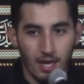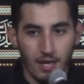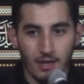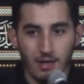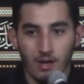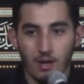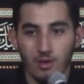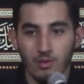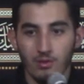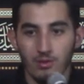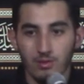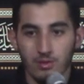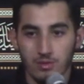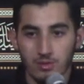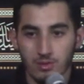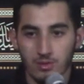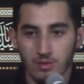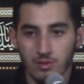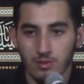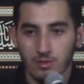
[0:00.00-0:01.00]
He
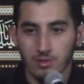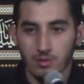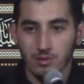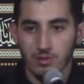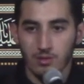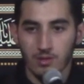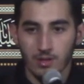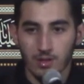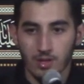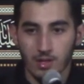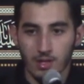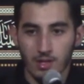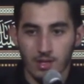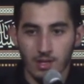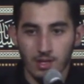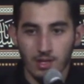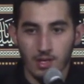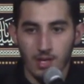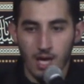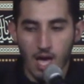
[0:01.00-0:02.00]
goes
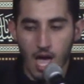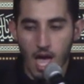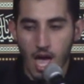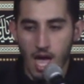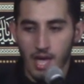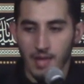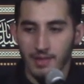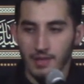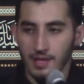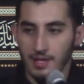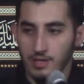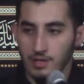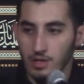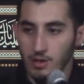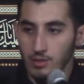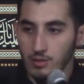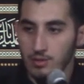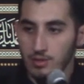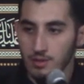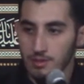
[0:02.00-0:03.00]
and he
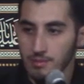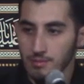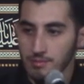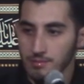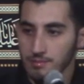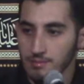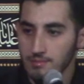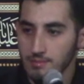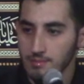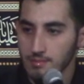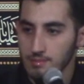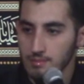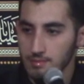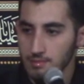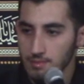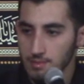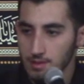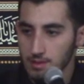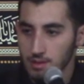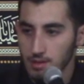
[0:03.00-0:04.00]
tells them
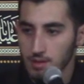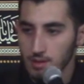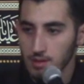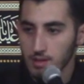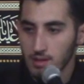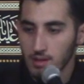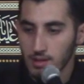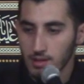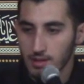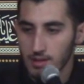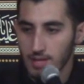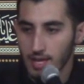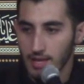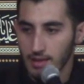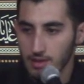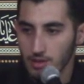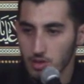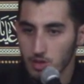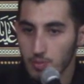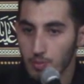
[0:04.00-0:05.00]

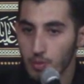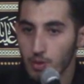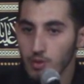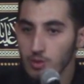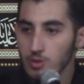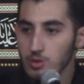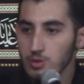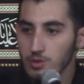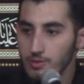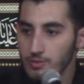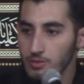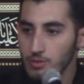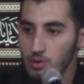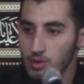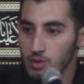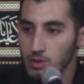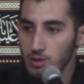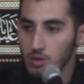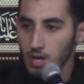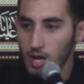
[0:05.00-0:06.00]
that the spoils of
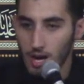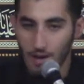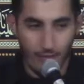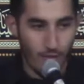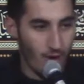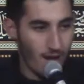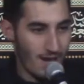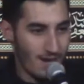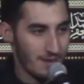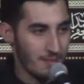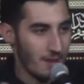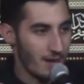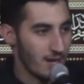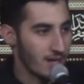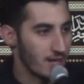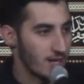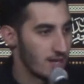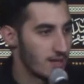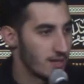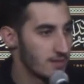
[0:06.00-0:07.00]
war are for Ahl
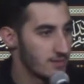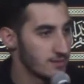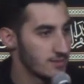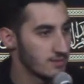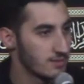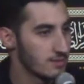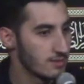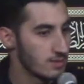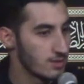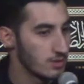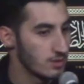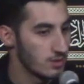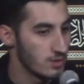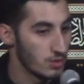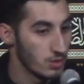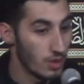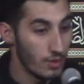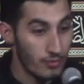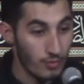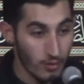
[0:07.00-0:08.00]
Makkah,
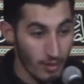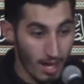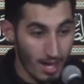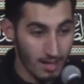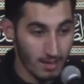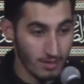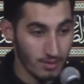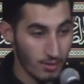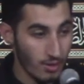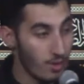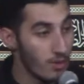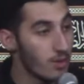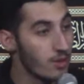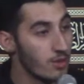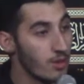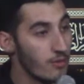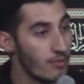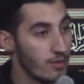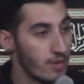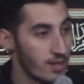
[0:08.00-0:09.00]
not for, Ahl, not,
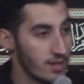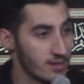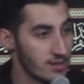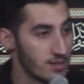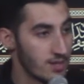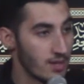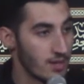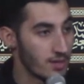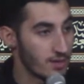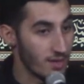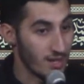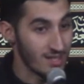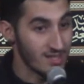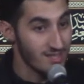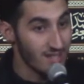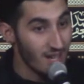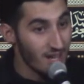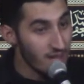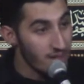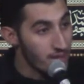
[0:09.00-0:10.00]
not for the Ansar. The
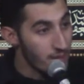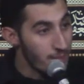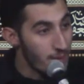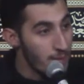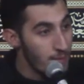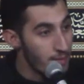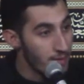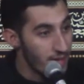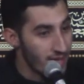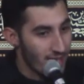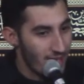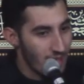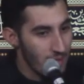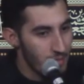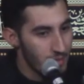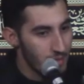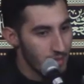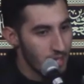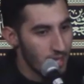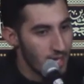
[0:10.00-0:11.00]
Ansar are the people that
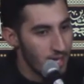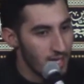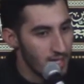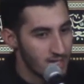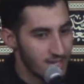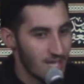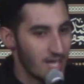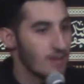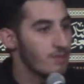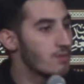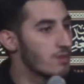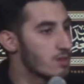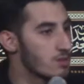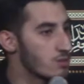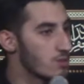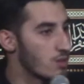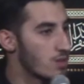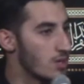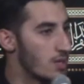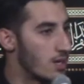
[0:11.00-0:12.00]
came and saved
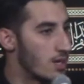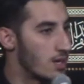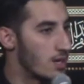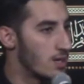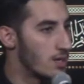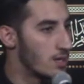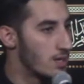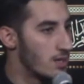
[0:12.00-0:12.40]
Rasulullah.